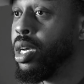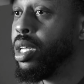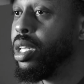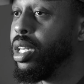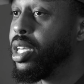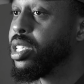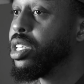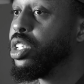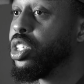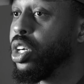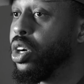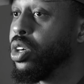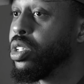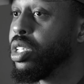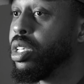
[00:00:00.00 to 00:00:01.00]
Listen,
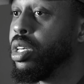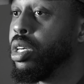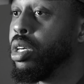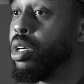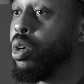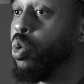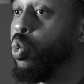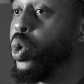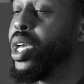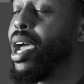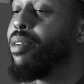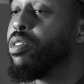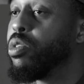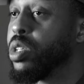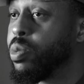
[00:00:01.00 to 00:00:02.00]
church, we have
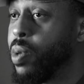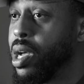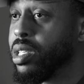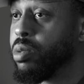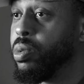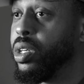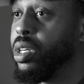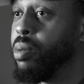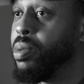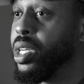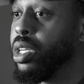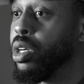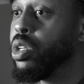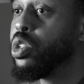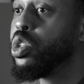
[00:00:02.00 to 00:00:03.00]
a responsibility to be
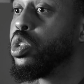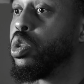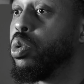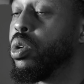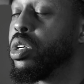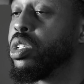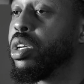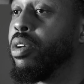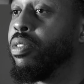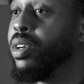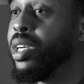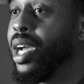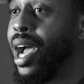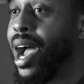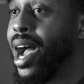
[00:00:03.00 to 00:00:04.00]
good stewards of
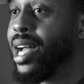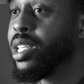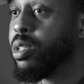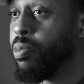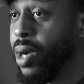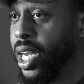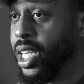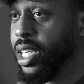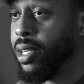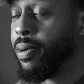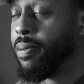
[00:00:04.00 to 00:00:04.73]
God's money,